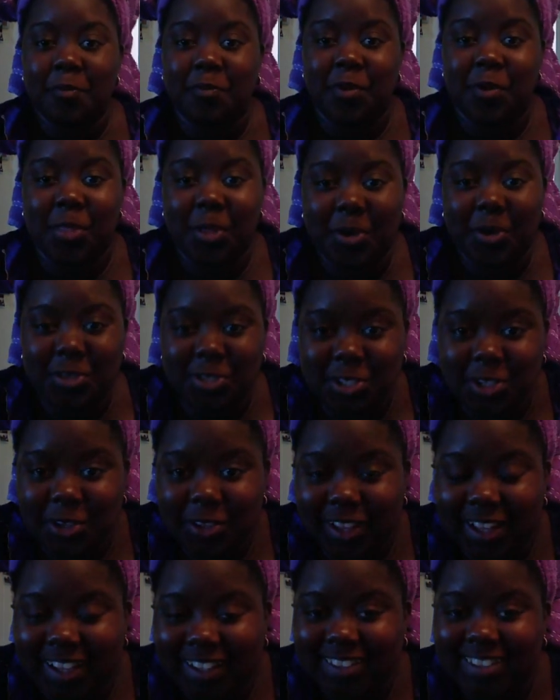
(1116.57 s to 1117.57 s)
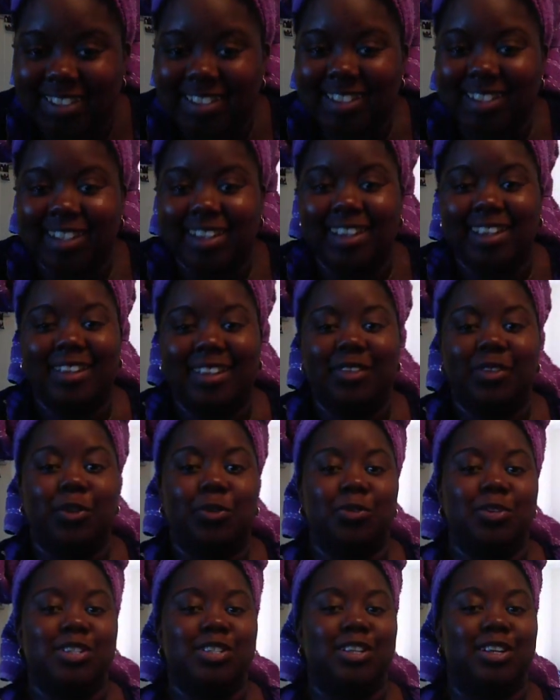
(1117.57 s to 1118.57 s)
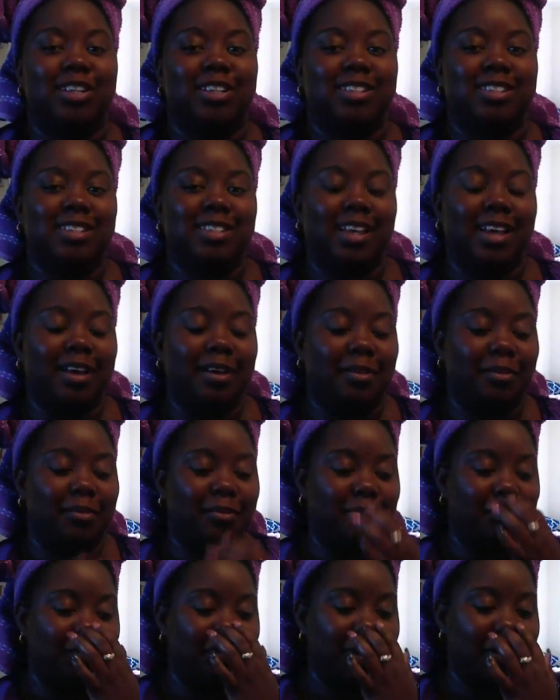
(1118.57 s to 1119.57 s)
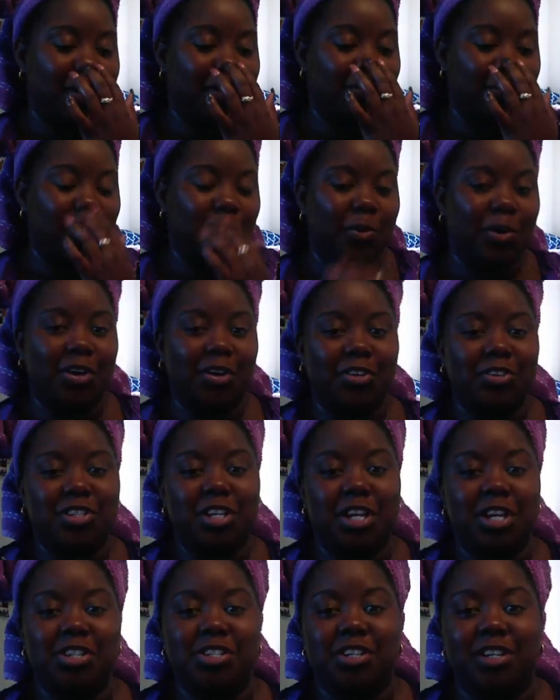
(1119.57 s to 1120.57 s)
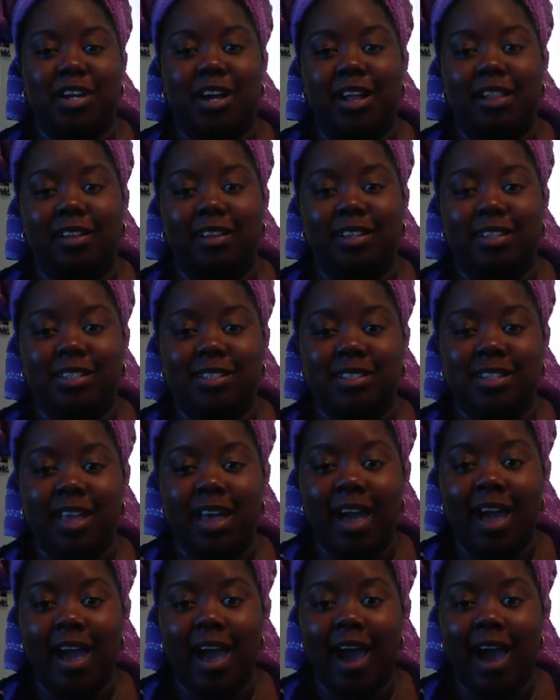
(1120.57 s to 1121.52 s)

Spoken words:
for those who like to see the results of the water changing colors.